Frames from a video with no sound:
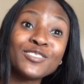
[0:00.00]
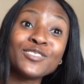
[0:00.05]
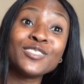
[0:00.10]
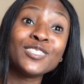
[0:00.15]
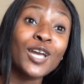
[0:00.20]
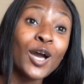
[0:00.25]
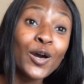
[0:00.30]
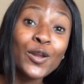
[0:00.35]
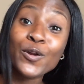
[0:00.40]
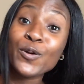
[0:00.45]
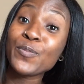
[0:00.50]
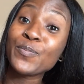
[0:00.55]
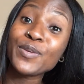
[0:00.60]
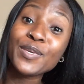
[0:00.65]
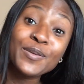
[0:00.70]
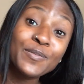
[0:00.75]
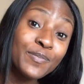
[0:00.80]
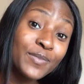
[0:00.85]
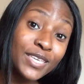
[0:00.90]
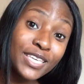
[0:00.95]
So if y'all don't
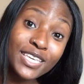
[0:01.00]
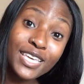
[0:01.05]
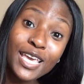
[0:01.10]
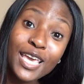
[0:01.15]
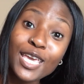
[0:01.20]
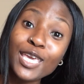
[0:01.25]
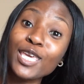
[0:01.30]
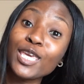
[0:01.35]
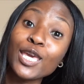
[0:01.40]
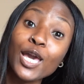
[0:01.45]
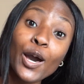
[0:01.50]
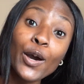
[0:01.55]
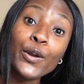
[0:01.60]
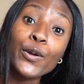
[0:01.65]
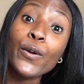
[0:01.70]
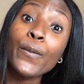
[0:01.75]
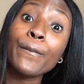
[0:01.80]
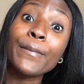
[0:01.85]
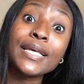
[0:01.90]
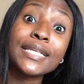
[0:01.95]
be me and
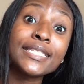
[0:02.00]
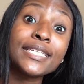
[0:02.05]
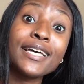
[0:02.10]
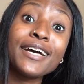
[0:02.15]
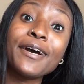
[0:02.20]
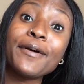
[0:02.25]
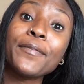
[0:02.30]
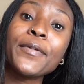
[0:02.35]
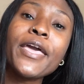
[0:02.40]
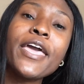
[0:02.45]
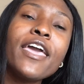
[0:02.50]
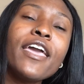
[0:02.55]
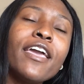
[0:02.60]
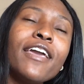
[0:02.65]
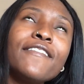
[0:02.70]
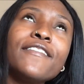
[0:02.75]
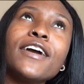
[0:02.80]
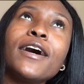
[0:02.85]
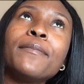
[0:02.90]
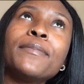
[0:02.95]
y'all don't mess up,
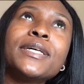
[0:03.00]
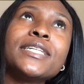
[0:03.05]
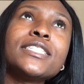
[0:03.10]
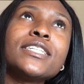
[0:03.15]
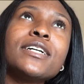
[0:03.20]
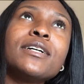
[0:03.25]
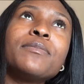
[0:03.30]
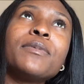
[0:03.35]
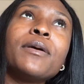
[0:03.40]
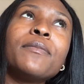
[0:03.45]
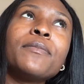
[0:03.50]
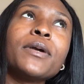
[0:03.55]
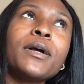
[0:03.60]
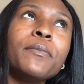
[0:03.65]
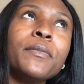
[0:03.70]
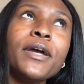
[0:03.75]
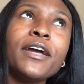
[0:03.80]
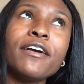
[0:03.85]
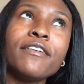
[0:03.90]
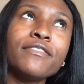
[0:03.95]
if y'all mess up, I'm
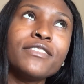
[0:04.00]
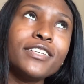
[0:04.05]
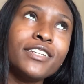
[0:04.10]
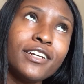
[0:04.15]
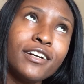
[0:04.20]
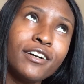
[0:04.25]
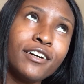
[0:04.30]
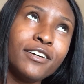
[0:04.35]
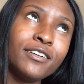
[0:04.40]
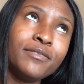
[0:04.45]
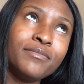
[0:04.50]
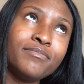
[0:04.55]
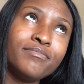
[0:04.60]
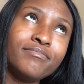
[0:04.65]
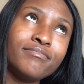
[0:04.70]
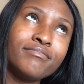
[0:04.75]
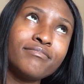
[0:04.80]
coming after y'all,